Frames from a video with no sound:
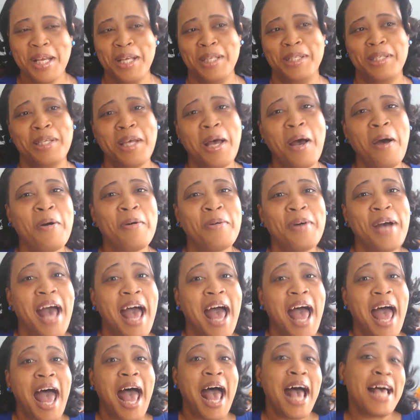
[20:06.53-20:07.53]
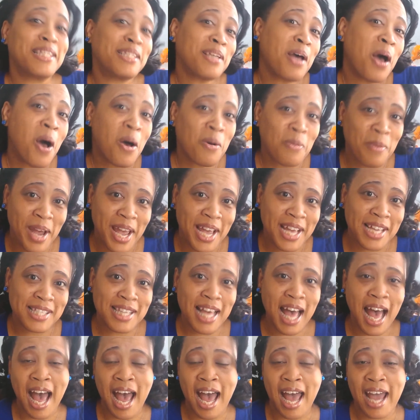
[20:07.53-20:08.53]
So, as always,
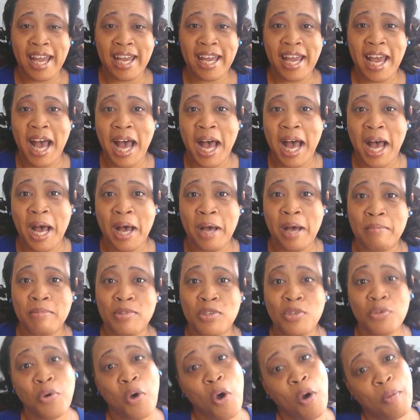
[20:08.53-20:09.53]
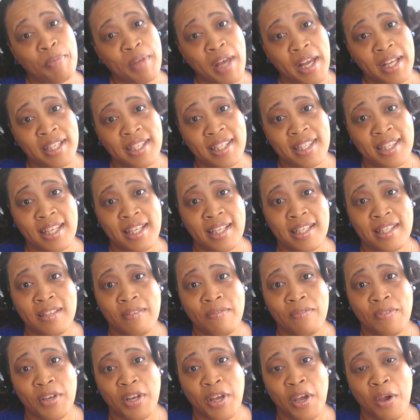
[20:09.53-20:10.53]
I do hope that this
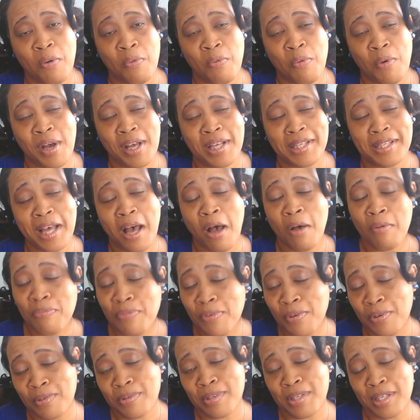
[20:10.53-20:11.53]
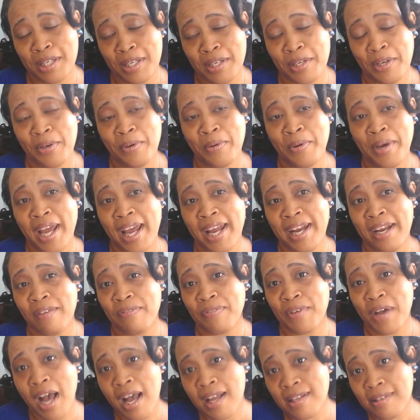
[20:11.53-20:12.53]
video was helpful to you. And
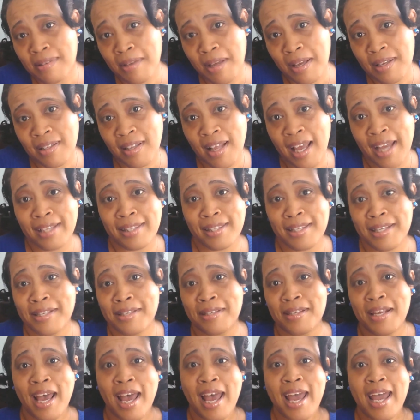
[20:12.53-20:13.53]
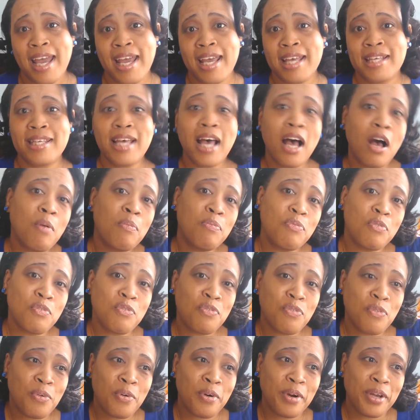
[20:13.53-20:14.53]
if content like this is helpful
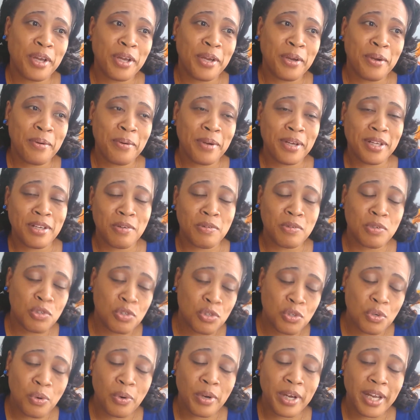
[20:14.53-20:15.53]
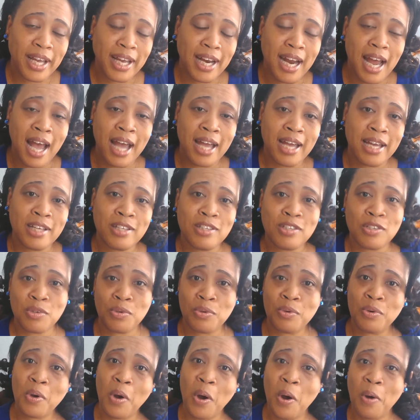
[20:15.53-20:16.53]
for you and you enjoy it, I
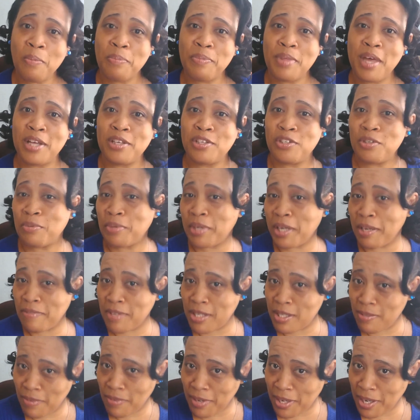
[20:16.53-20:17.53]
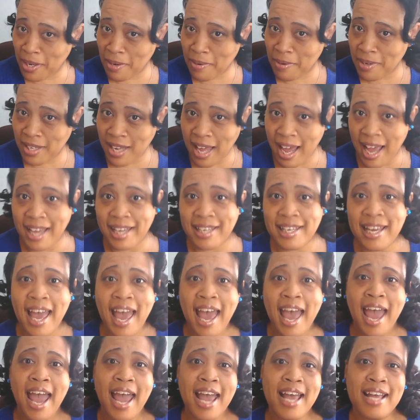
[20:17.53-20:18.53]
do hope that you'll give this video a like.
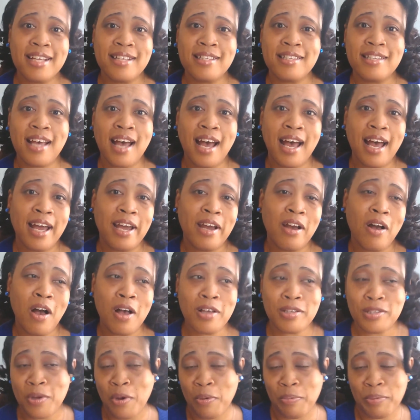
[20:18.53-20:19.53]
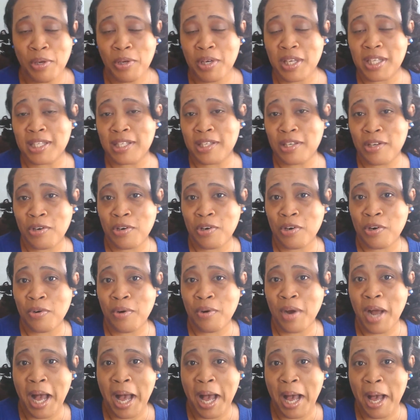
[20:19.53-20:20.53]
And I also hope you
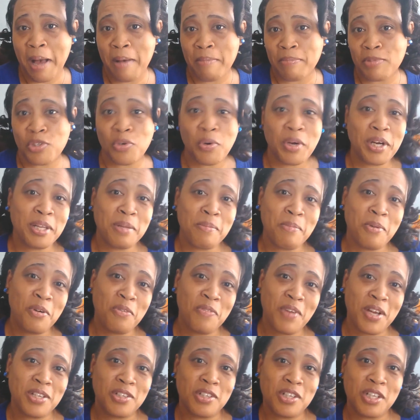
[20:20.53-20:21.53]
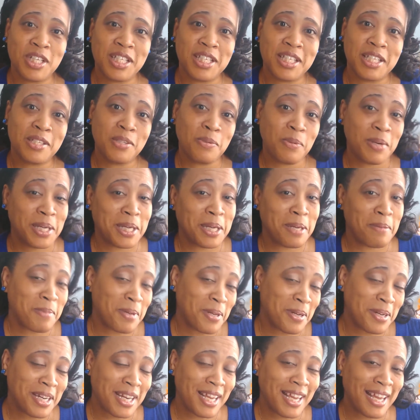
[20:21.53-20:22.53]
consider joining the Motivation Suite
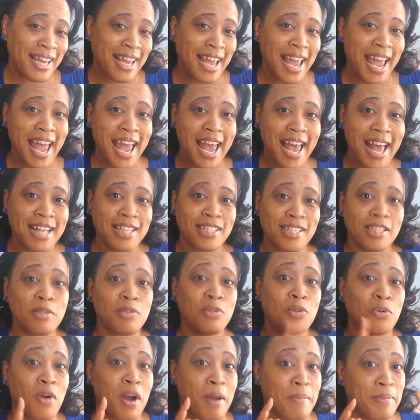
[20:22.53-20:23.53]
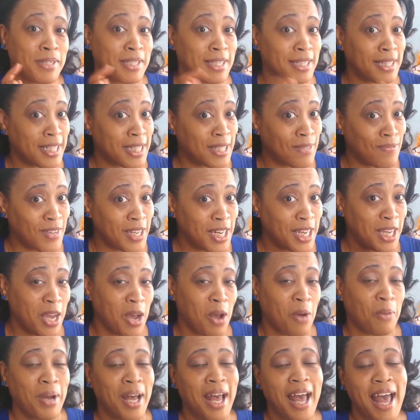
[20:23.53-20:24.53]
community and subscribing to this
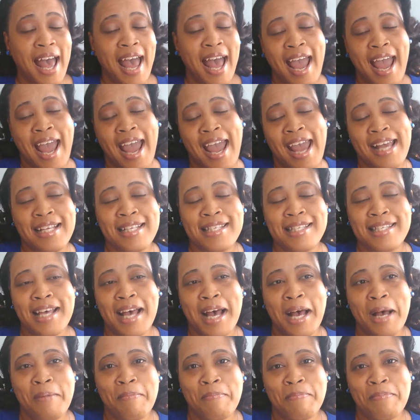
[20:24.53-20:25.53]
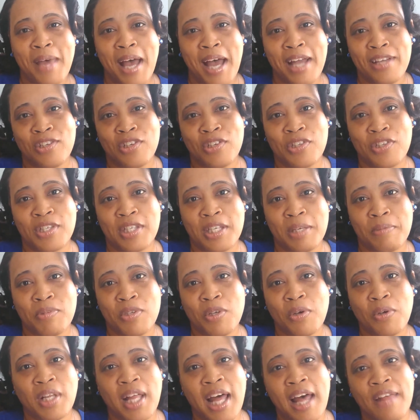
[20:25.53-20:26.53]
video. And I just am
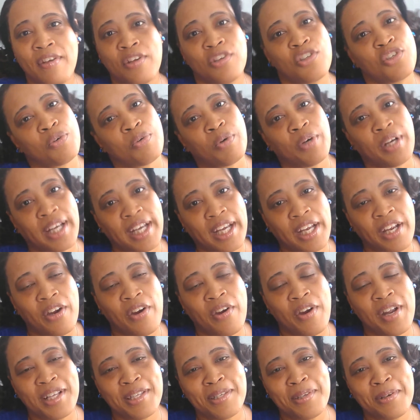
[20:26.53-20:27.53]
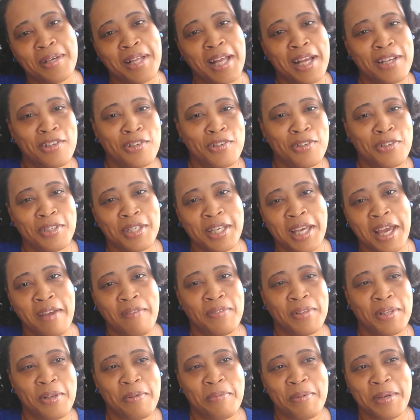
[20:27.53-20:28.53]
so glad that you are here, and so glad you
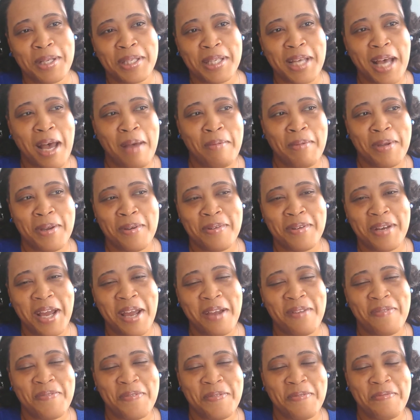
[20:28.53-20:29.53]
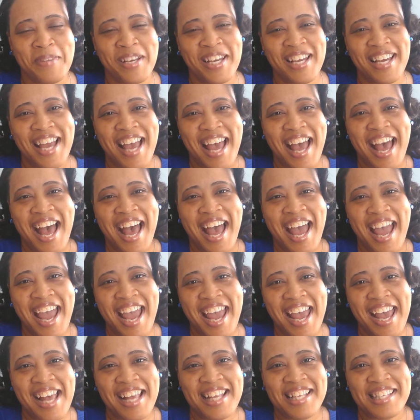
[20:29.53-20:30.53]
gave a little bit of time of your day for me.
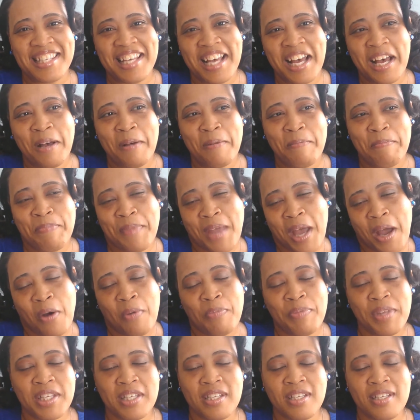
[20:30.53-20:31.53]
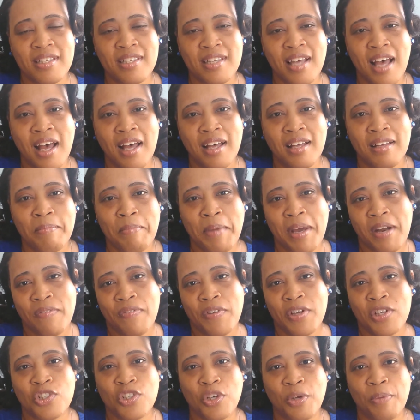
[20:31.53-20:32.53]
And I hope this is
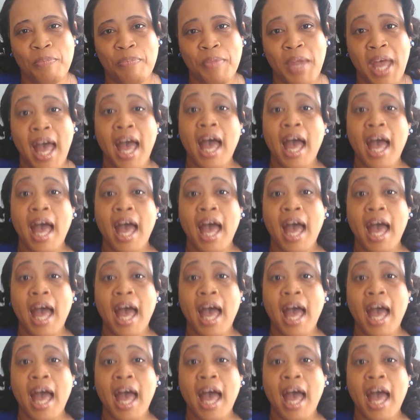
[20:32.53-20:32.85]
beneficial.